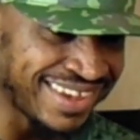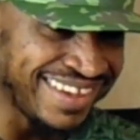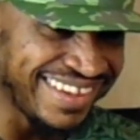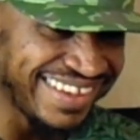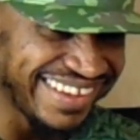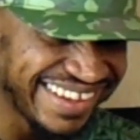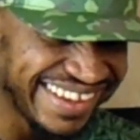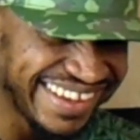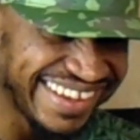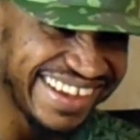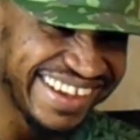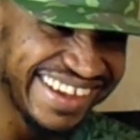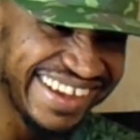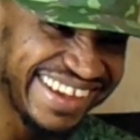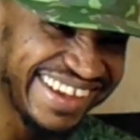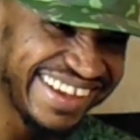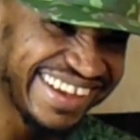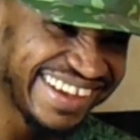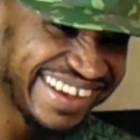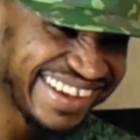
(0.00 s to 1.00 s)

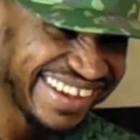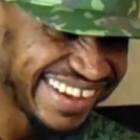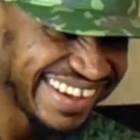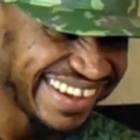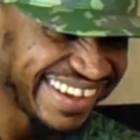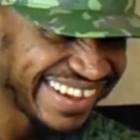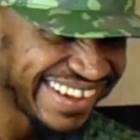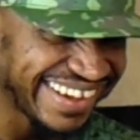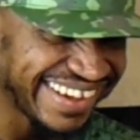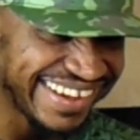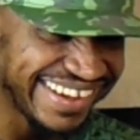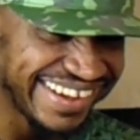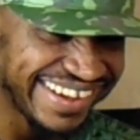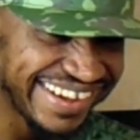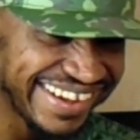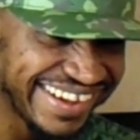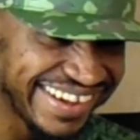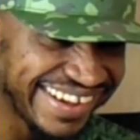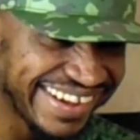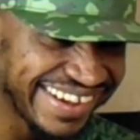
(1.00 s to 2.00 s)

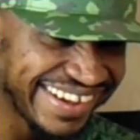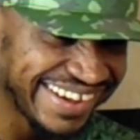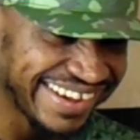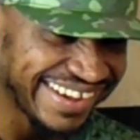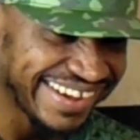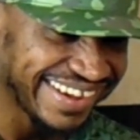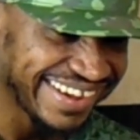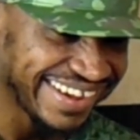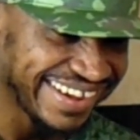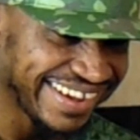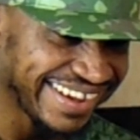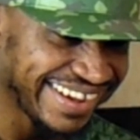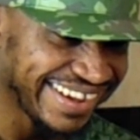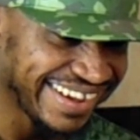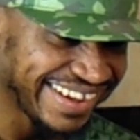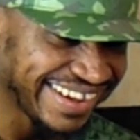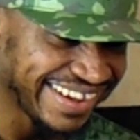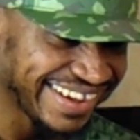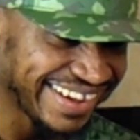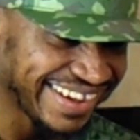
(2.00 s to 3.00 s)

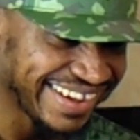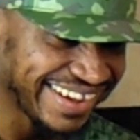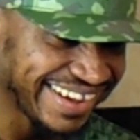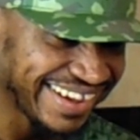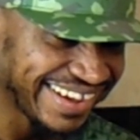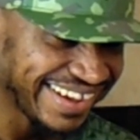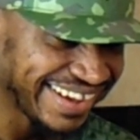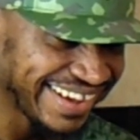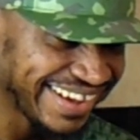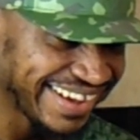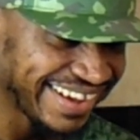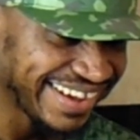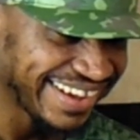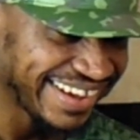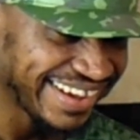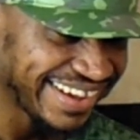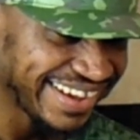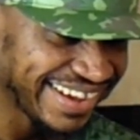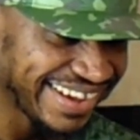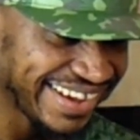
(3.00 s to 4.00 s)
No words are spoken by the person on screen.